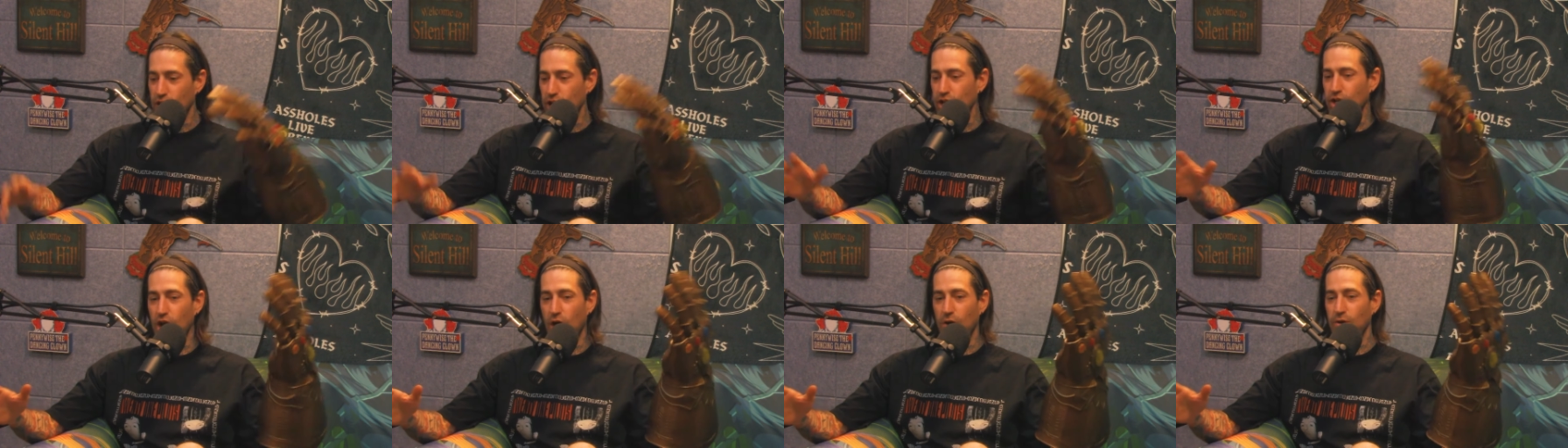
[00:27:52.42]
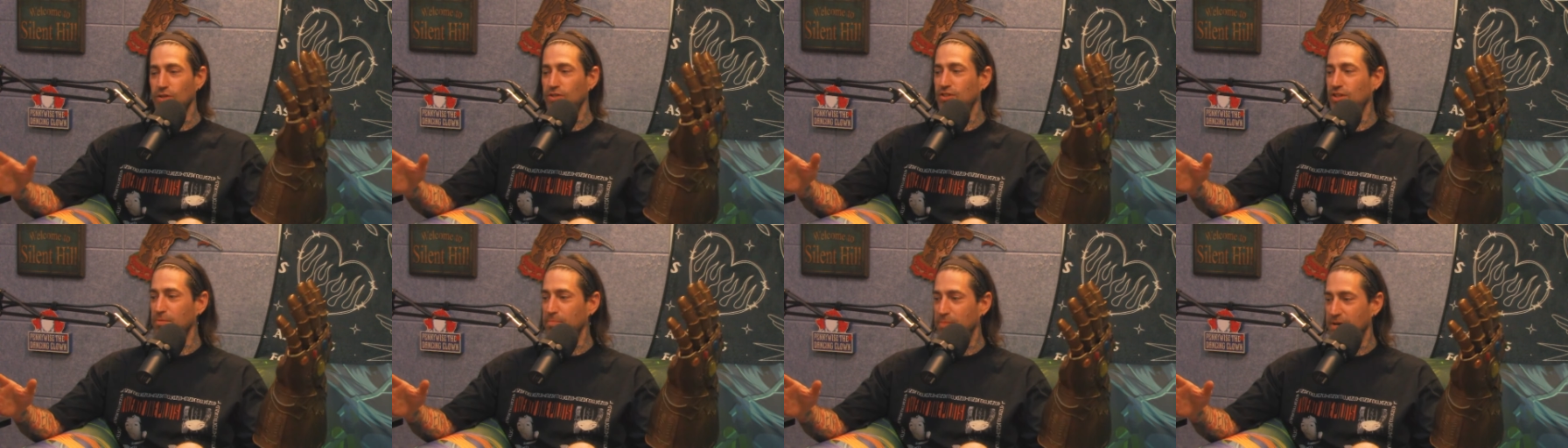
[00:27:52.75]
going to go
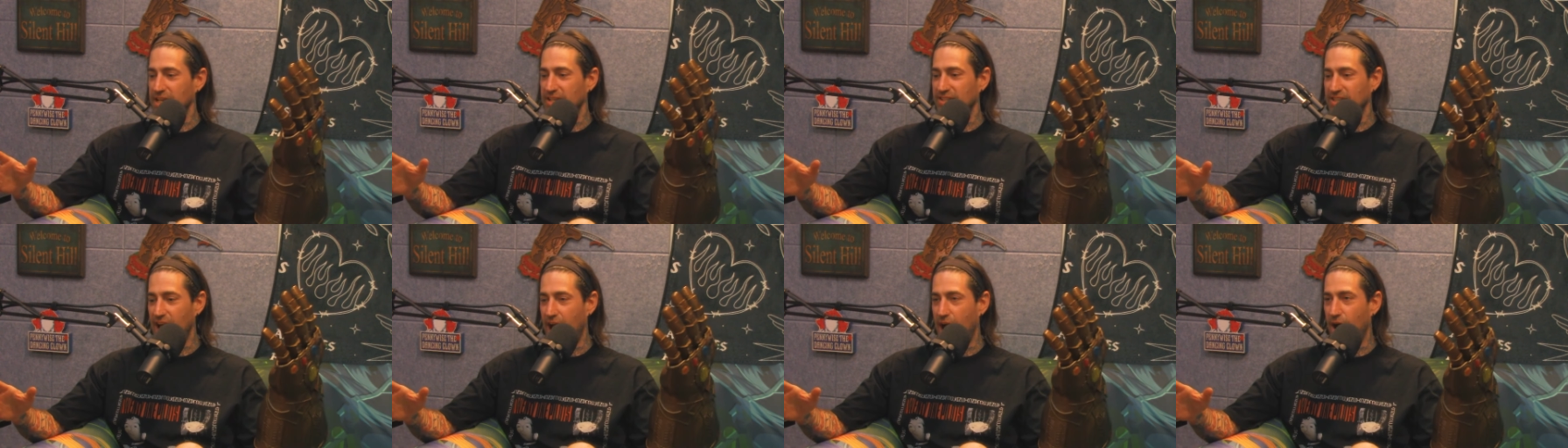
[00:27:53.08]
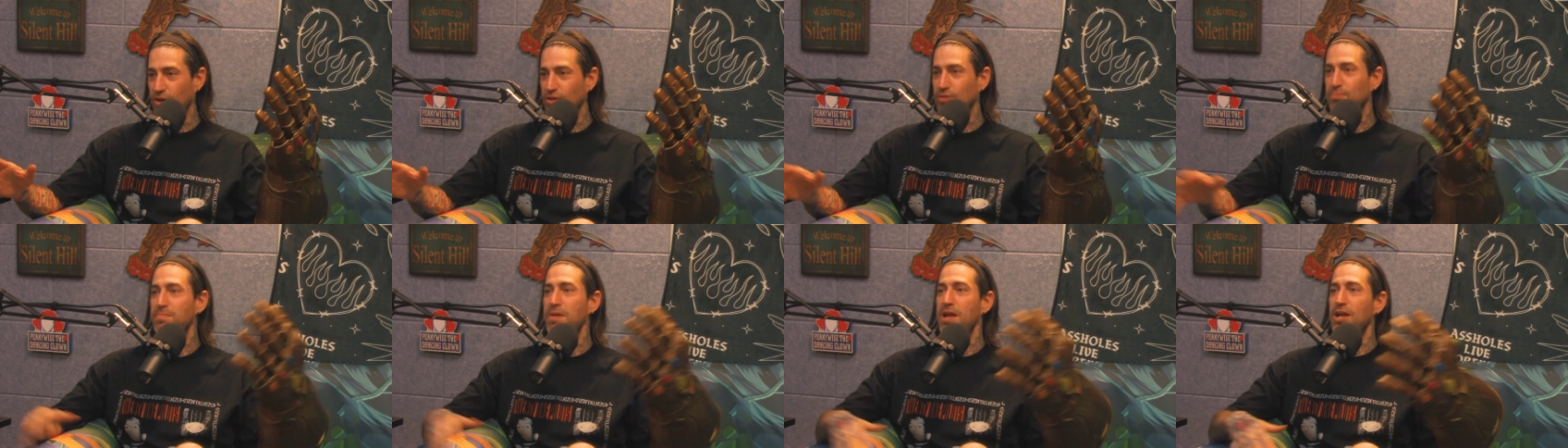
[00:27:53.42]
to somebody's
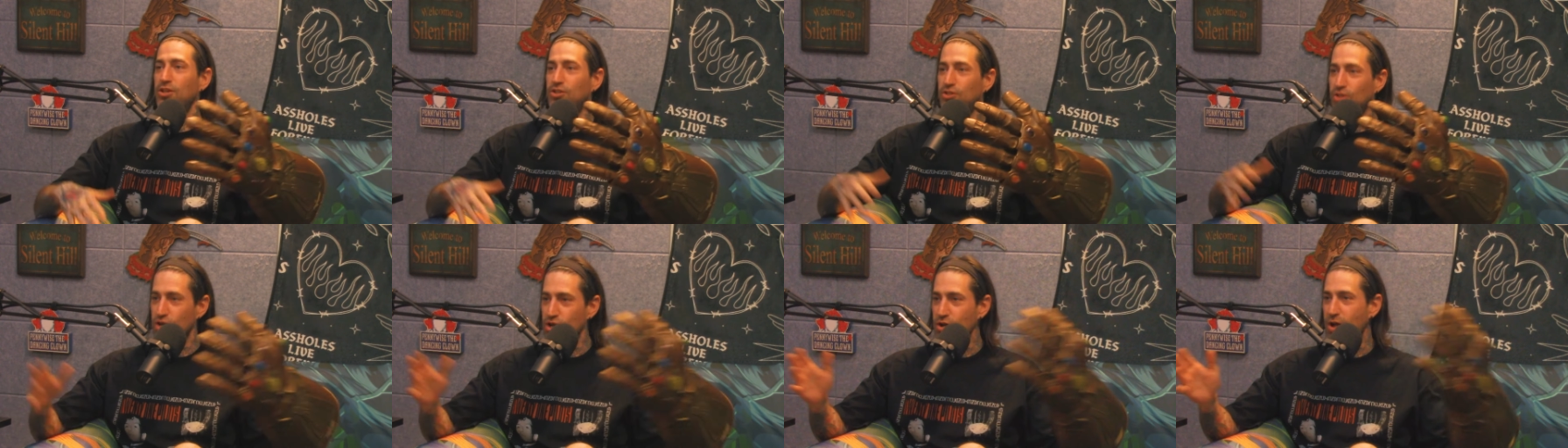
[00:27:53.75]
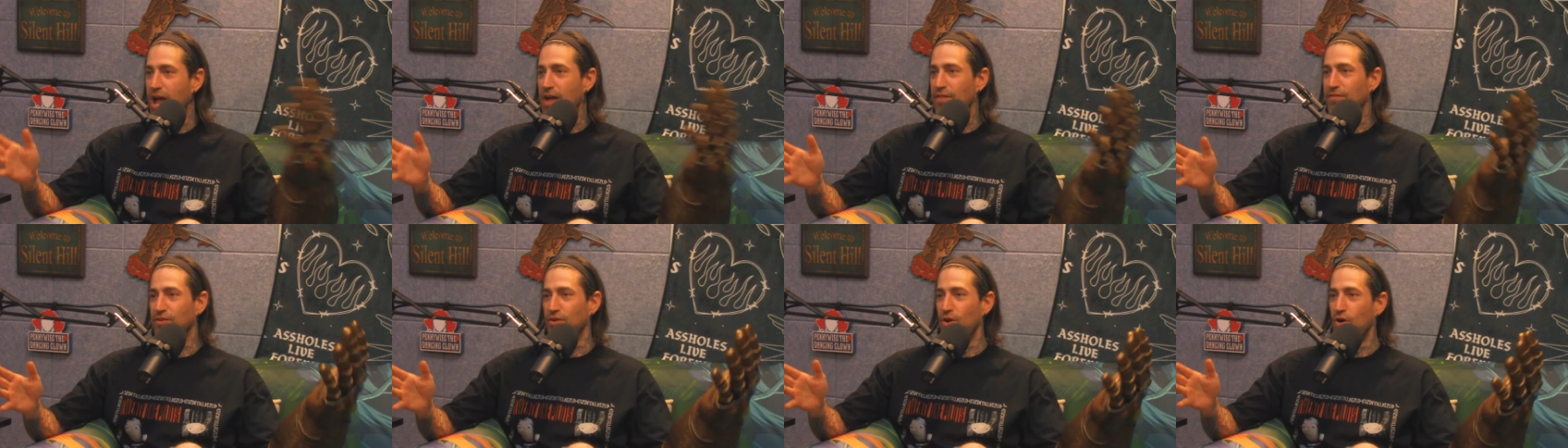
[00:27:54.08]
house, make sure you
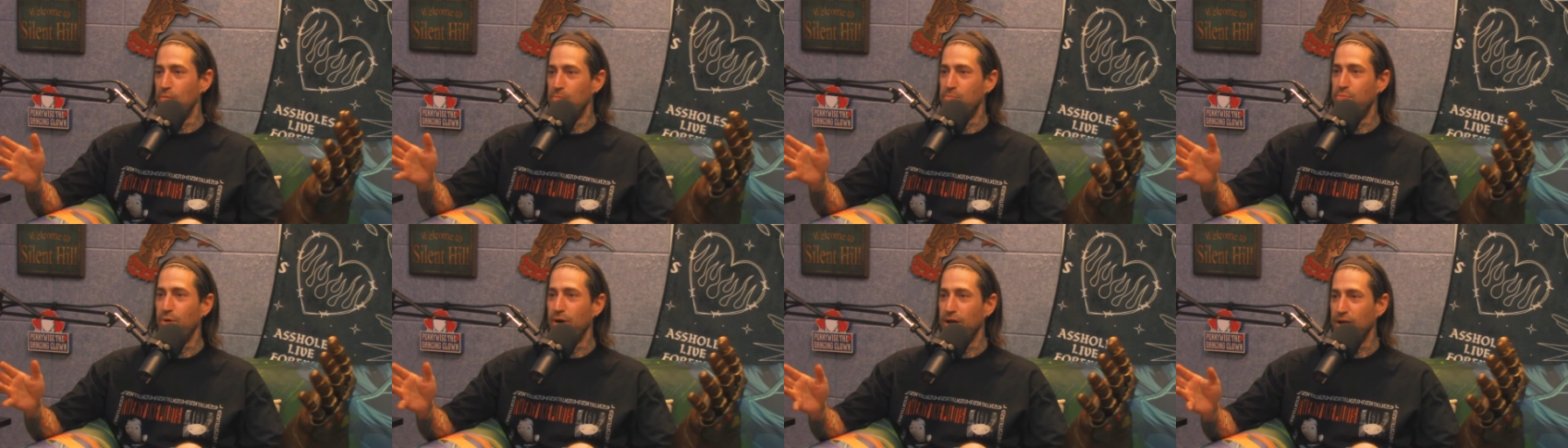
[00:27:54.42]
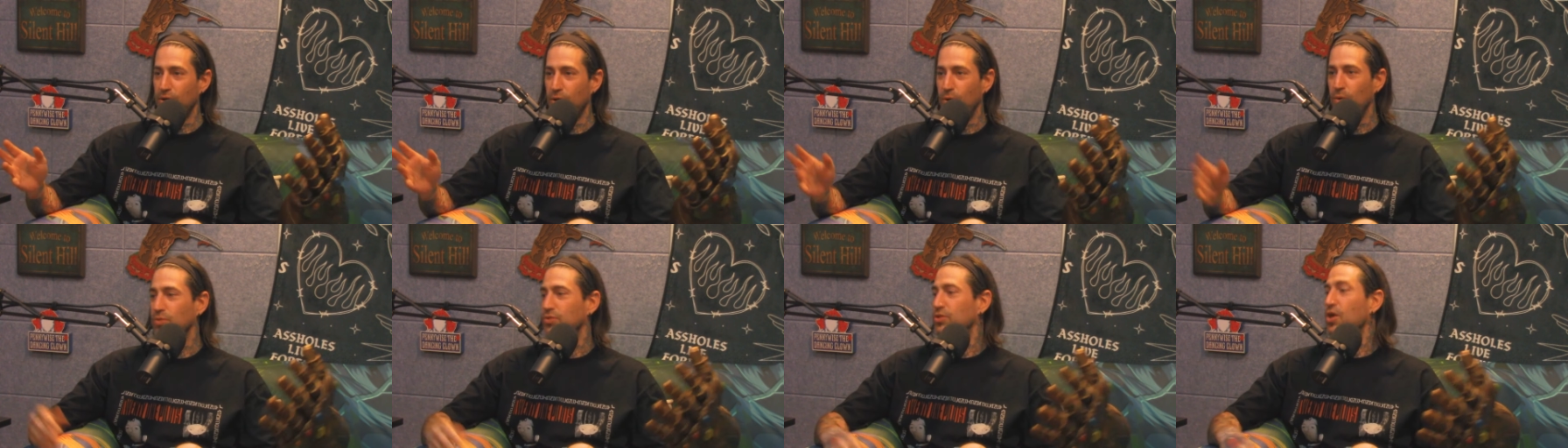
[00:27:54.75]
have your own
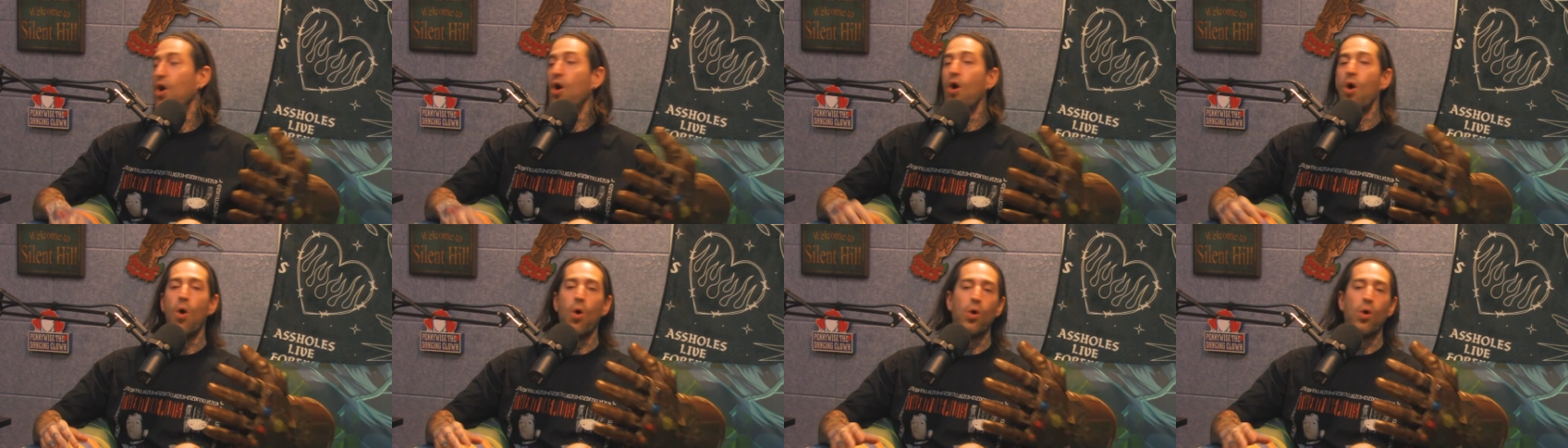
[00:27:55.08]
Pringles